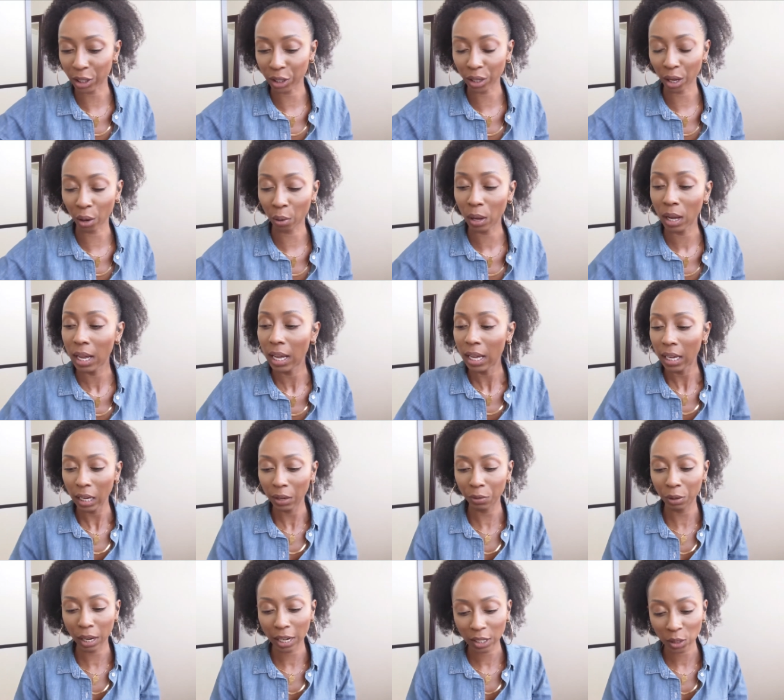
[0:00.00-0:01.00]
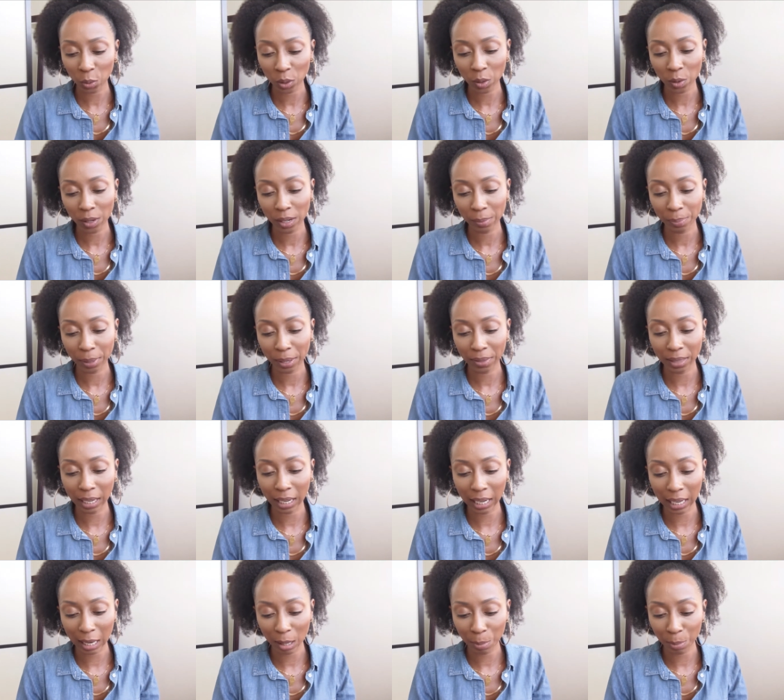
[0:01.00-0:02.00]
So if you guys are wondering about
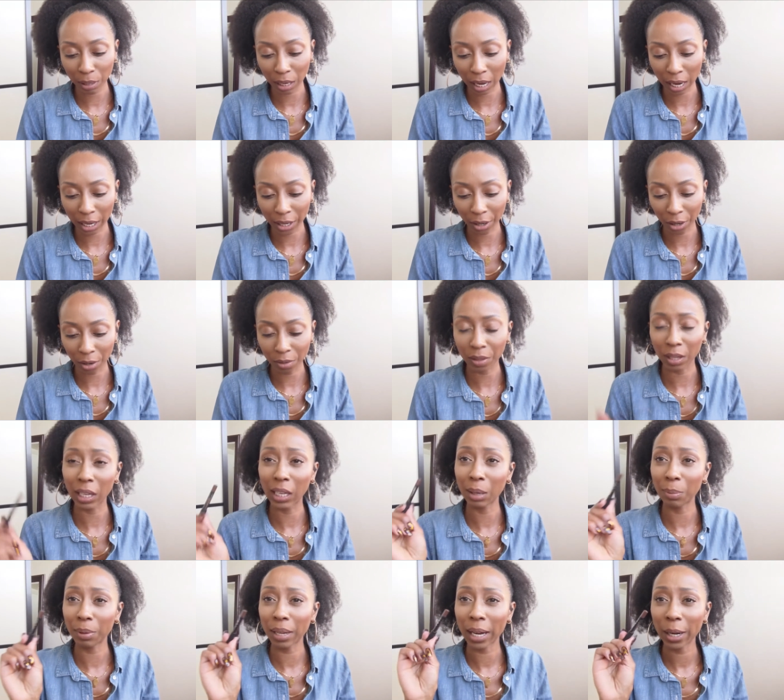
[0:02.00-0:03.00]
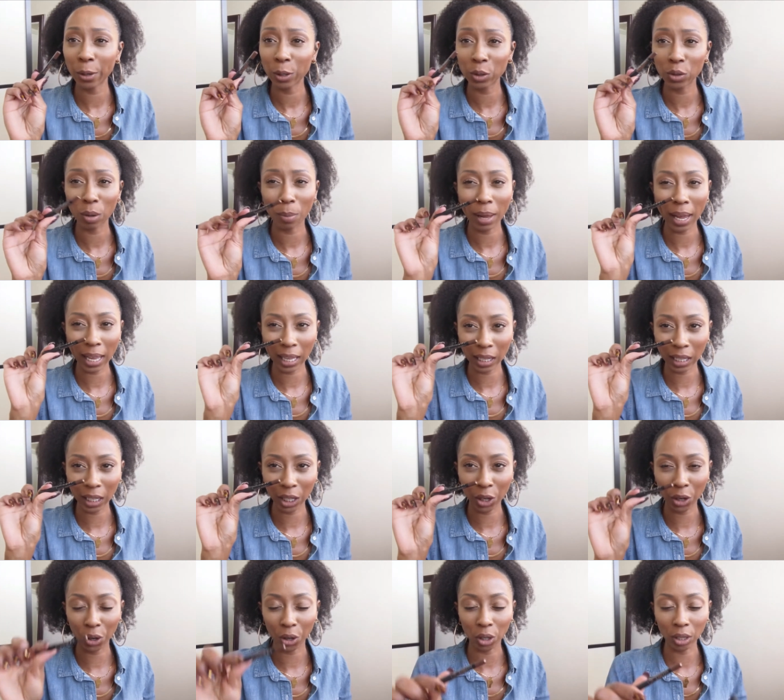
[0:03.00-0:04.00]
the lip liner, the lip liner is from
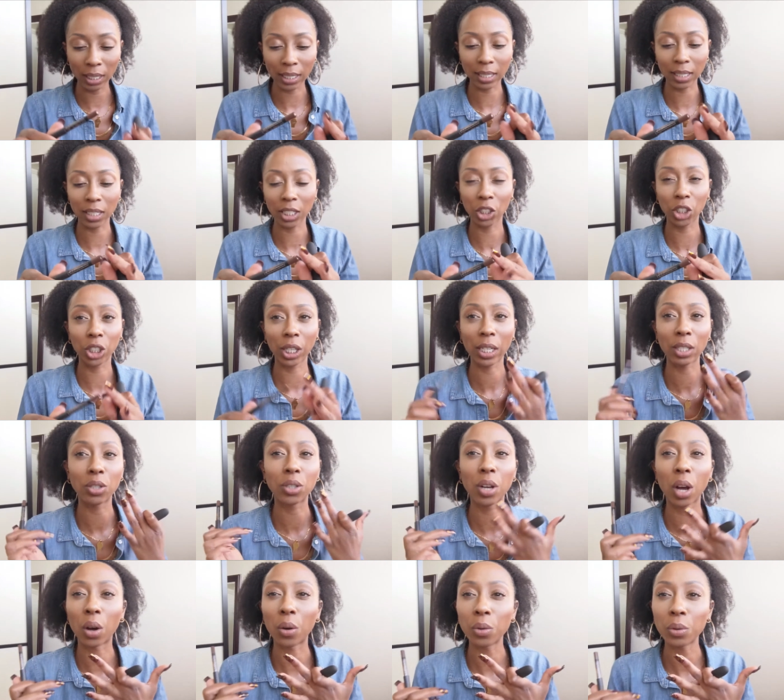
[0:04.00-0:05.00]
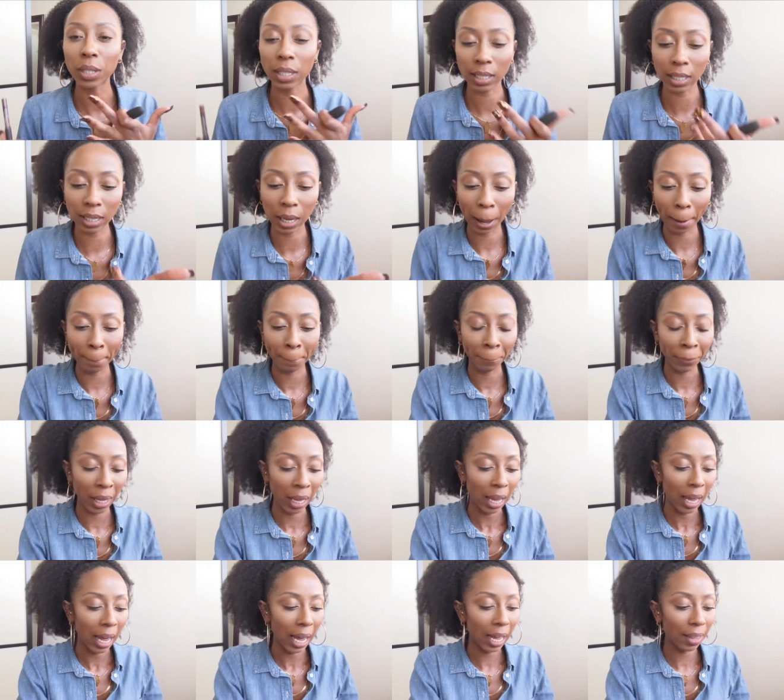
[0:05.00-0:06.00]
LA Girl, it's in the shade Toast.
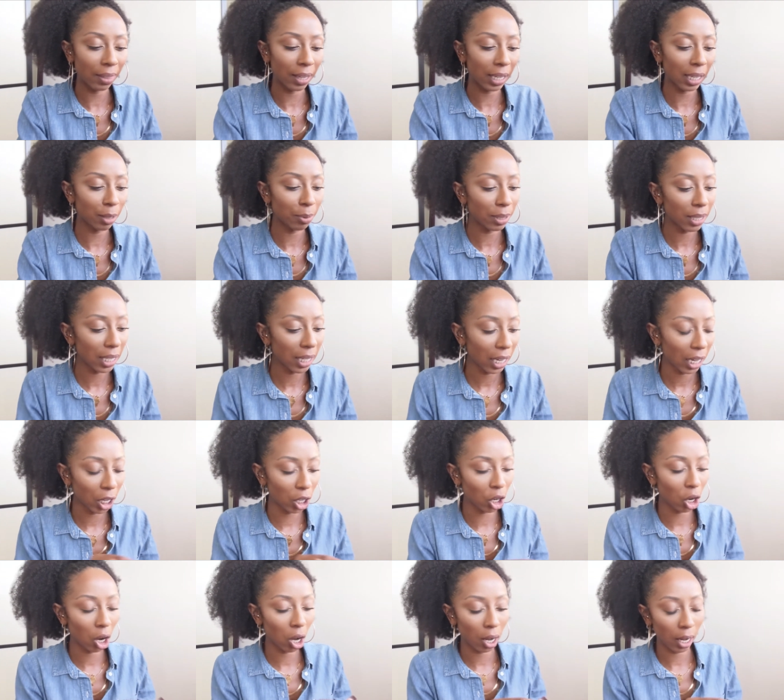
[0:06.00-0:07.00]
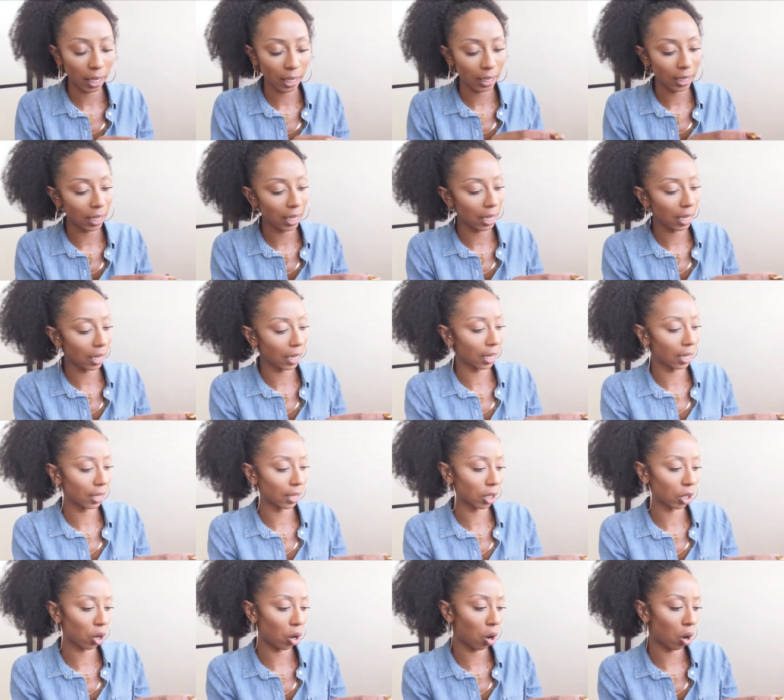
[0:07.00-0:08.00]
And the lipstick I got
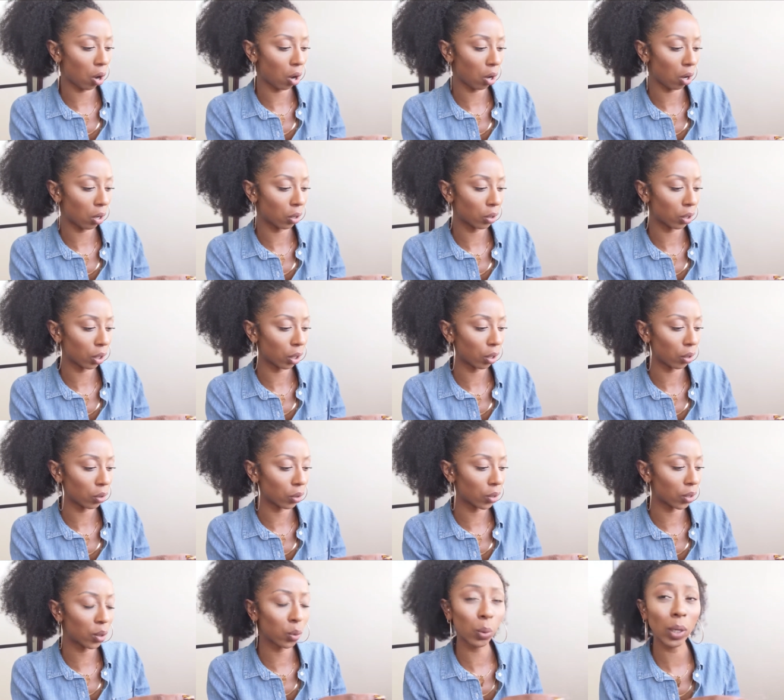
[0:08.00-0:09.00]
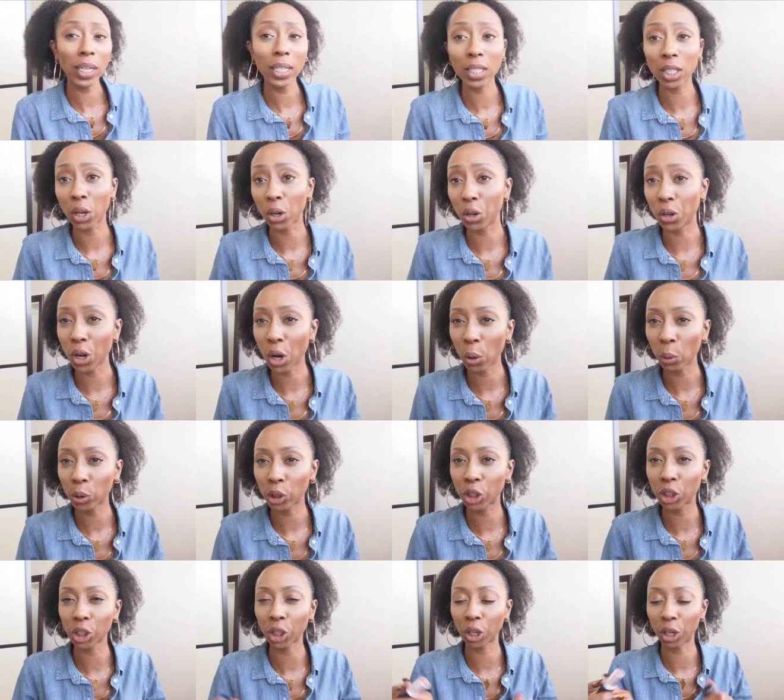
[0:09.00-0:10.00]
is called Sweet
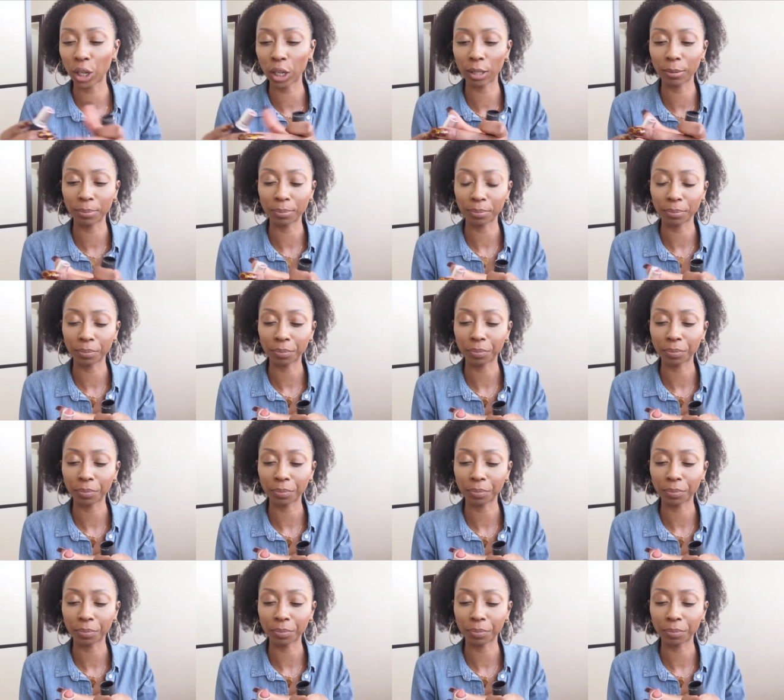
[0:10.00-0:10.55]
No Sugar.